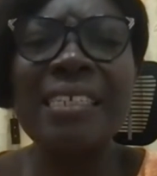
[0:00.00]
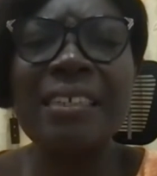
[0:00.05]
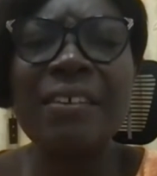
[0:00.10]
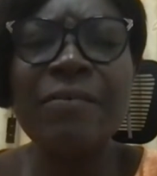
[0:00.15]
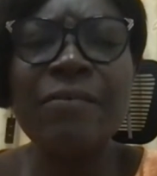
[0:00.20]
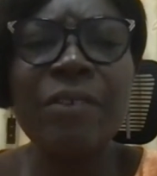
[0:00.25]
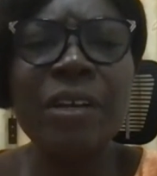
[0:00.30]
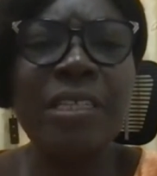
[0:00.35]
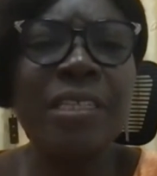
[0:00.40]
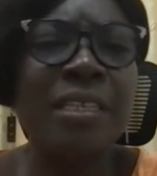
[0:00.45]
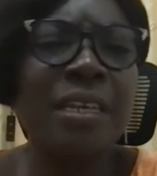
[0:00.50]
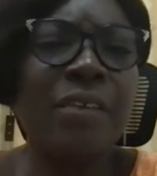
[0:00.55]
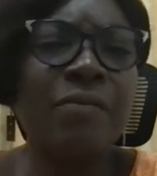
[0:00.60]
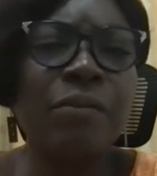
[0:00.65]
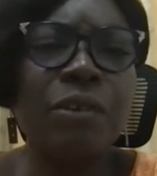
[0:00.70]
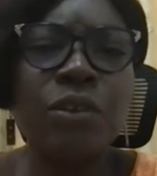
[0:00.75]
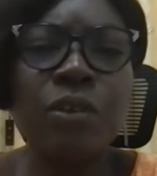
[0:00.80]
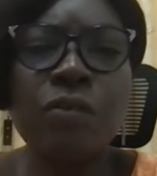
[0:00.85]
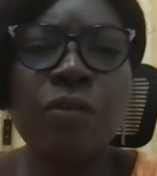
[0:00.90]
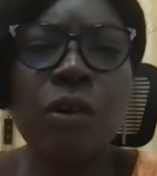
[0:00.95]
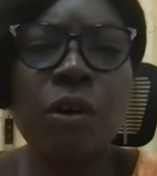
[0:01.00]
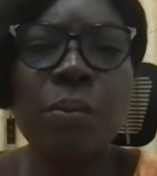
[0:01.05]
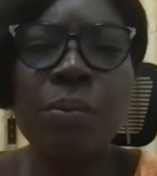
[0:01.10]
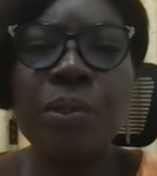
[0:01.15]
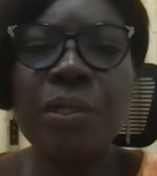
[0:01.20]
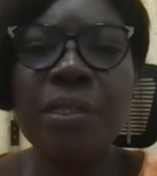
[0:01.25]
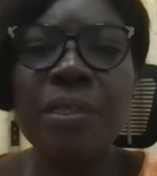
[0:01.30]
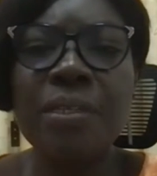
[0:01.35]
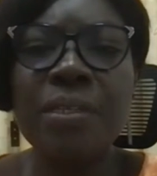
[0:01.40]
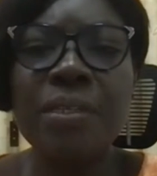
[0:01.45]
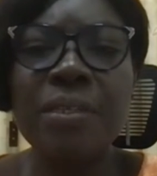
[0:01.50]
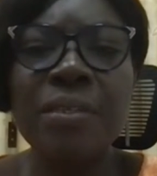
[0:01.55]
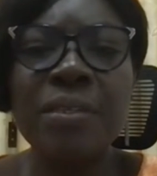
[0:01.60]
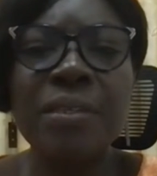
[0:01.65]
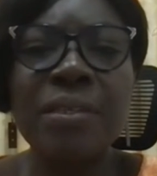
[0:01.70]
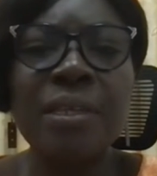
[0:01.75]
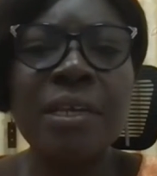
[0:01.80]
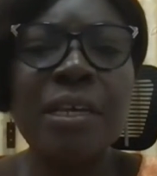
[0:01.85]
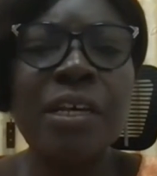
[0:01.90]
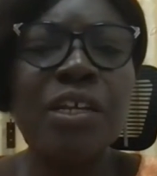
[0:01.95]
different levels of
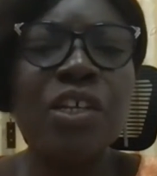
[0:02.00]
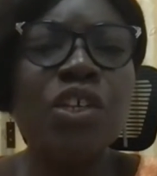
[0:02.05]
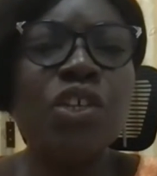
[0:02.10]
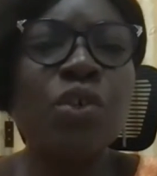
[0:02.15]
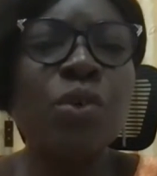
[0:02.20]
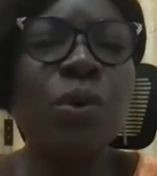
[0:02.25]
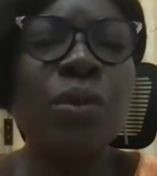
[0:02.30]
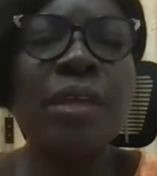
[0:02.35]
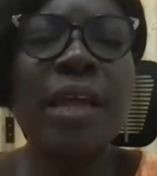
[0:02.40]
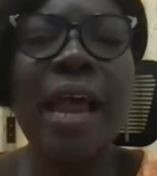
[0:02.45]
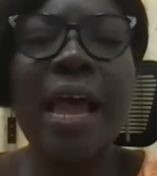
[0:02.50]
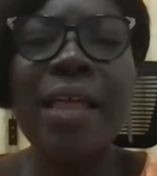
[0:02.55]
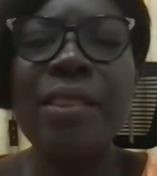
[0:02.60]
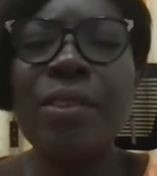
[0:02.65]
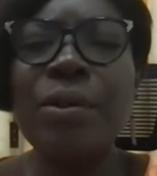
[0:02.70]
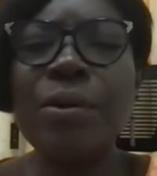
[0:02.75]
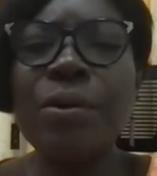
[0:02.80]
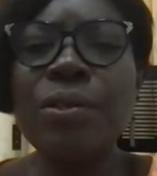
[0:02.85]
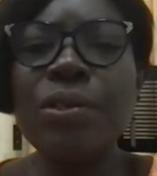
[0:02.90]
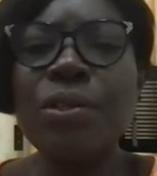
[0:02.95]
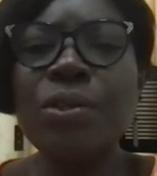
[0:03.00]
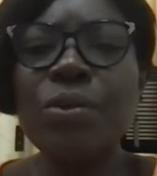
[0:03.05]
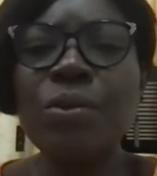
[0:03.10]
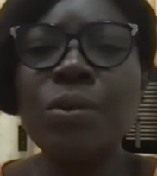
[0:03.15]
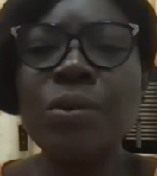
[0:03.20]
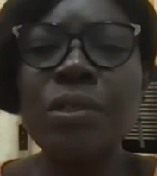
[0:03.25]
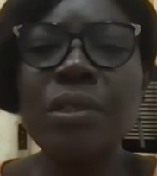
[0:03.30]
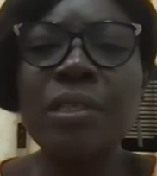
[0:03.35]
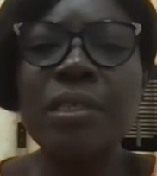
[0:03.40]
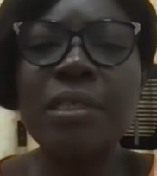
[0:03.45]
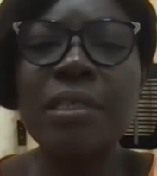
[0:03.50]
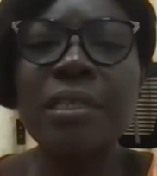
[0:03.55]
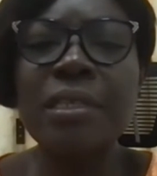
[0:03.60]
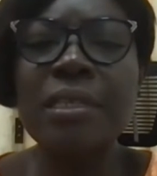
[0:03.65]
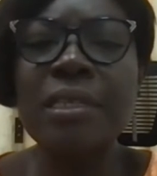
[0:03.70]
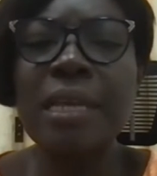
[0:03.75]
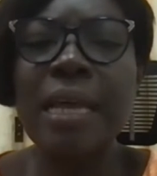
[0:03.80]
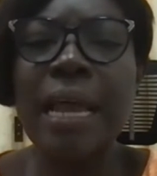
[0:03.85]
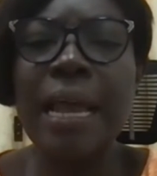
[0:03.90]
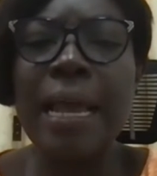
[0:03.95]
competencies. So there are those who would
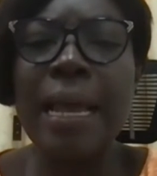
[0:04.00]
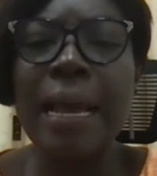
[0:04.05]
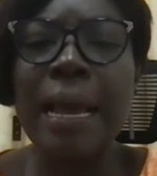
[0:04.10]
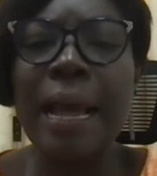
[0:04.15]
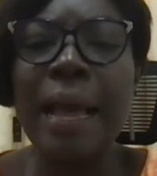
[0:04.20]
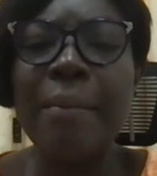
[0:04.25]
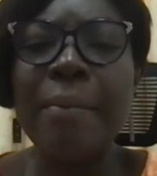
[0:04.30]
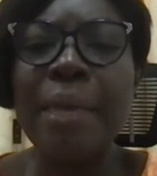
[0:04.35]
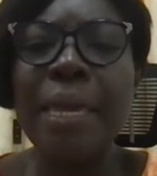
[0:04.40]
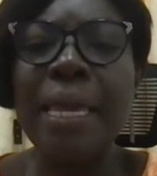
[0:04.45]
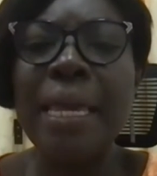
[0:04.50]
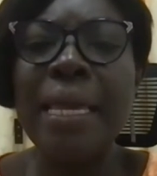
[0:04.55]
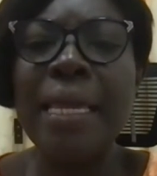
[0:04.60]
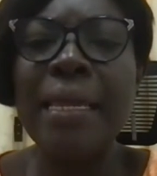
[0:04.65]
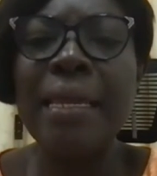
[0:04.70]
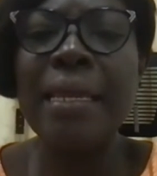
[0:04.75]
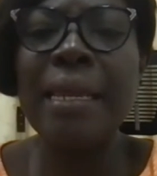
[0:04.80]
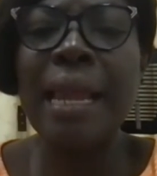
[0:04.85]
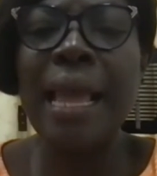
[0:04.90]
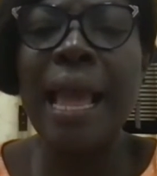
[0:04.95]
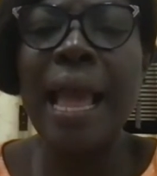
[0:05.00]
come in